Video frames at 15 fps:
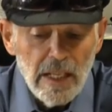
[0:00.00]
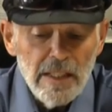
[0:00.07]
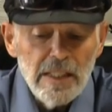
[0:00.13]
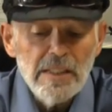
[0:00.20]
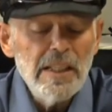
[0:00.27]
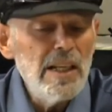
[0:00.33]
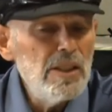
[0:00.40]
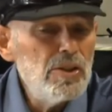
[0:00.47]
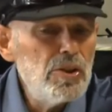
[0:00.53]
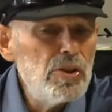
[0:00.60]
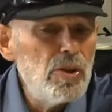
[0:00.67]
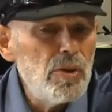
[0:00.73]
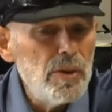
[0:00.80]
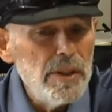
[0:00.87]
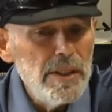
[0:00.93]
They tell a
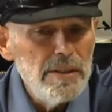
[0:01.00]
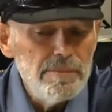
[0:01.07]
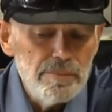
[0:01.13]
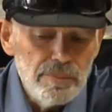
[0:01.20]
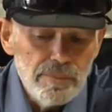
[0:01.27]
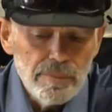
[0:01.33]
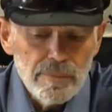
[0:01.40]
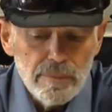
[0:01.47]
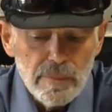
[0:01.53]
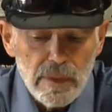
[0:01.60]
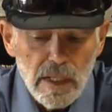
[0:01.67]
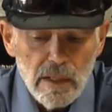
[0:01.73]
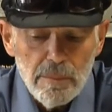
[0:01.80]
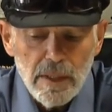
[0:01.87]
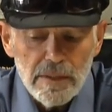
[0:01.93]
story
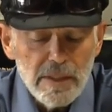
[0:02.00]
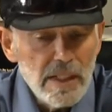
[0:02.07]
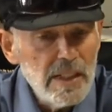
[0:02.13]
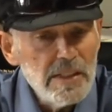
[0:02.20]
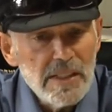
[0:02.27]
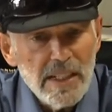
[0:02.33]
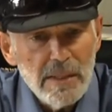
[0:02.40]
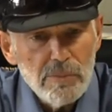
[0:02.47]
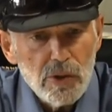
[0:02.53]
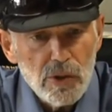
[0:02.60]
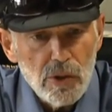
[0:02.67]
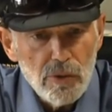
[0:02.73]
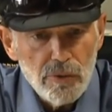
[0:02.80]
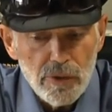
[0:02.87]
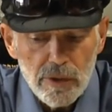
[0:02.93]
about the Chassam
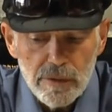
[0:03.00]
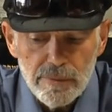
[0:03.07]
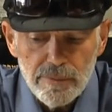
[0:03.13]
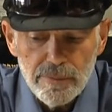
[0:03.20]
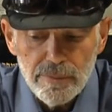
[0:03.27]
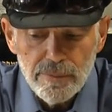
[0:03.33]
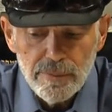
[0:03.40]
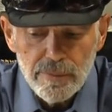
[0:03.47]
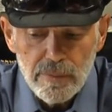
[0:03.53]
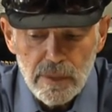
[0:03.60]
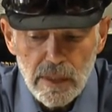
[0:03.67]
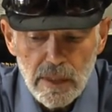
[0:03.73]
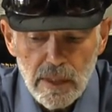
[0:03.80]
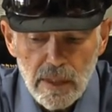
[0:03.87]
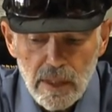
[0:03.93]
Sofer.
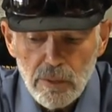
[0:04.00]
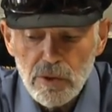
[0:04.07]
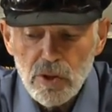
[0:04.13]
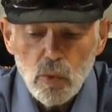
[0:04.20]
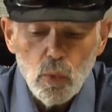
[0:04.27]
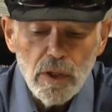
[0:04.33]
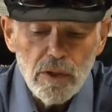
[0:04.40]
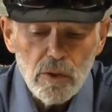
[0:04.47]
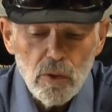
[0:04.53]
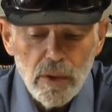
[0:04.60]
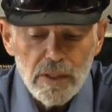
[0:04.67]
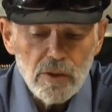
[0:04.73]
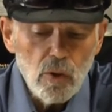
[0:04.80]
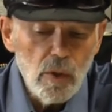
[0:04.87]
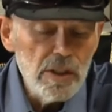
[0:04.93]
There was a widow who
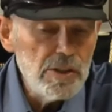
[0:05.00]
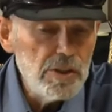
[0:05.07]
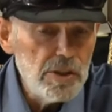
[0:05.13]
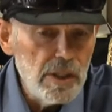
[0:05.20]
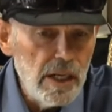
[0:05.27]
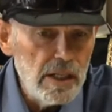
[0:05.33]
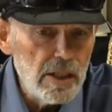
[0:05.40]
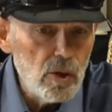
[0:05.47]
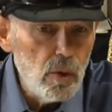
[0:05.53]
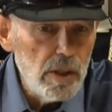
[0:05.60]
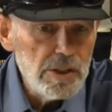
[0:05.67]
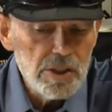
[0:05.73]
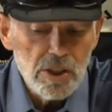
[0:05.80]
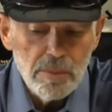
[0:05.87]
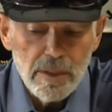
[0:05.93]
had, question, had a
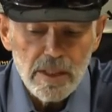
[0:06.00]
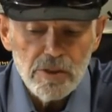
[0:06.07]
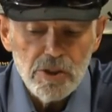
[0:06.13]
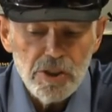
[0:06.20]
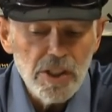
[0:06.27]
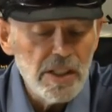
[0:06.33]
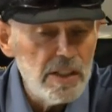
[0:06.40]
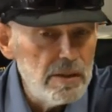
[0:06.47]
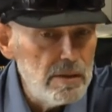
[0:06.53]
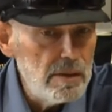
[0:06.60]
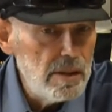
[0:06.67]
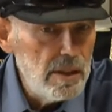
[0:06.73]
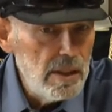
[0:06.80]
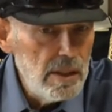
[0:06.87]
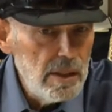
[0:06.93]
question about a chicken
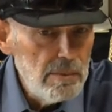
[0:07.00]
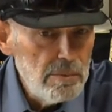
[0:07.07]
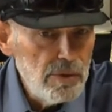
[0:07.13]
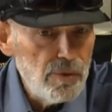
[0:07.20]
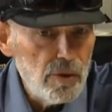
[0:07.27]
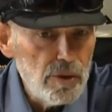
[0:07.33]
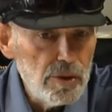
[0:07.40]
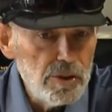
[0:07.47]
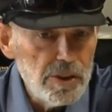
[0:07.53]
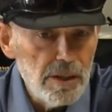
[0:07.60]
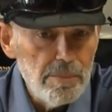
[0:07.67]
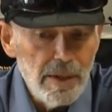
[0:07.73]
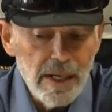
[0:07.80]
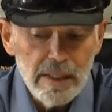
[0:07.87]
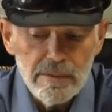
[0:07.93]
before the
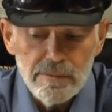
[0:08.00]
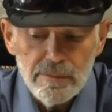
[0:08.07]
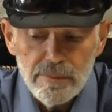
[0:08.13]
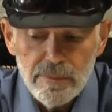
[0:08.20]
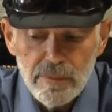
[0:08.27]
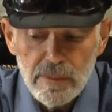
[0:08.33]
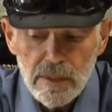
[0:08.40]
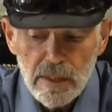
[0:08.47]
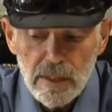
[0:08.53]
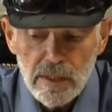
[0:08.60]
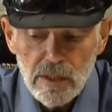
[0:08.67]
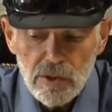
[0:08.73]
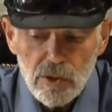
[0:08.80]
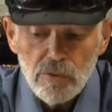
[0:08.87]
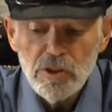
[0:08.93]
Shabbat.
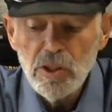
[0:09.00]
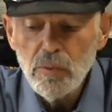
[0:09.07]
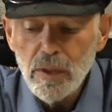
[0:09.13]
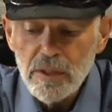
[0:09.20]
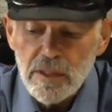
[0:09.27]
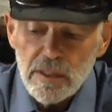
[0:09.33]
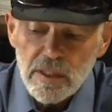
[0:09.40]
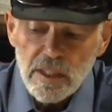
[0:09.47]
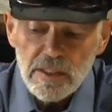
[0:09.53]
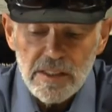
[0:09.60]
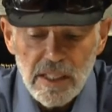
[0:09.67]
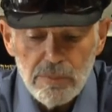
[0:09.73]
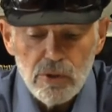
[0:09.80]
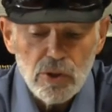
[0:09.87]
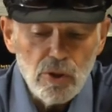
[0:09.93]
So she went to the
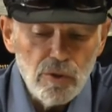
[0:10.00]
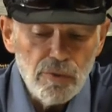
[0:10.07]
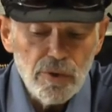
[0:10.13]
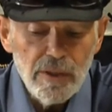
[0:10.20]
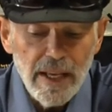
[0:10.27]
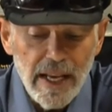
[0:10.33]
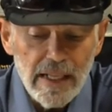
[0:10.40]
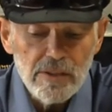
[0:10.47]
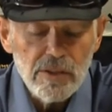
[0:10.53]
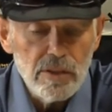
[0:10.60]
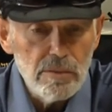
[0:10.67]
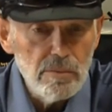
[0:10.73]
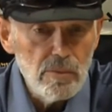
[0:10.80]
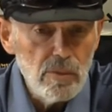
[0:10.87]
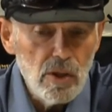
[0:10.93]
Chassam Sofer and asked
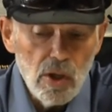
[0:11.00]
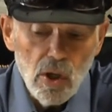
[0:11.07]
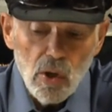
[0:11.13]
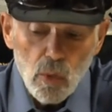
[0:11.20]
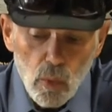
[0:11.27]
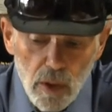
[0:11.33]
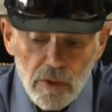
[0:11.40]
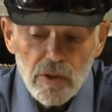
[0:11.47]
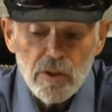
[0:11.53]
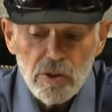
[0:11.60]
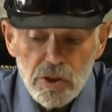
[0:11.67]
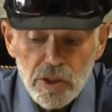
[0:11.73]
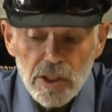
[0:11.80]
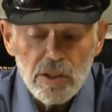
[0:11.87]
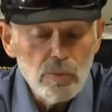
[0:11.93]
him whether the
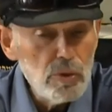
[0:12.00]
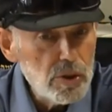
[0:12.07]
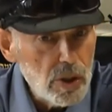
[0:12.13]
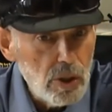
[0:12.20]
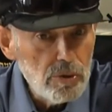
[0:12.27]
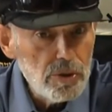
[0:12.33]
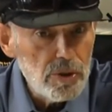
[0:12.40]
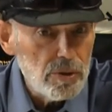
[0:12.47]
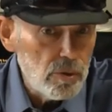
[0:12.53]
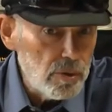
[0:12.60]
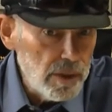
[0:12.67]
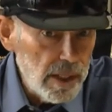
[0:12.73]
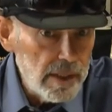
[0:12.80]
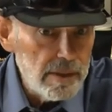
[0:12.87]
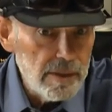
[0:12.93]
chicken was kosher or
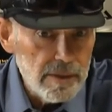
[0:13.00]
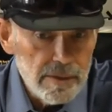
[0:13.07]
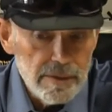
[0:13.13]
not.